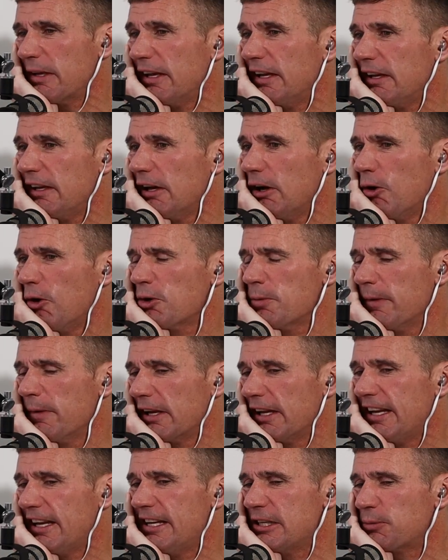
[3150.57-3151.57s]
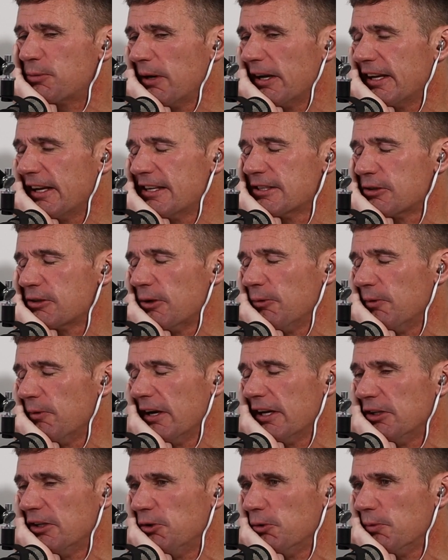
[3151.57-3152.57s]
ultimately he's running his own run and
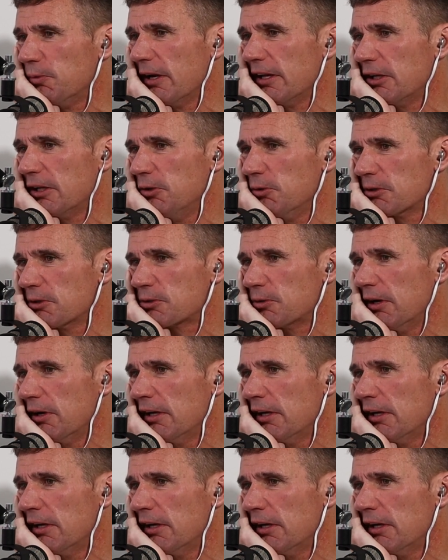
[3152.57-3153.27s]
you're running yours, right?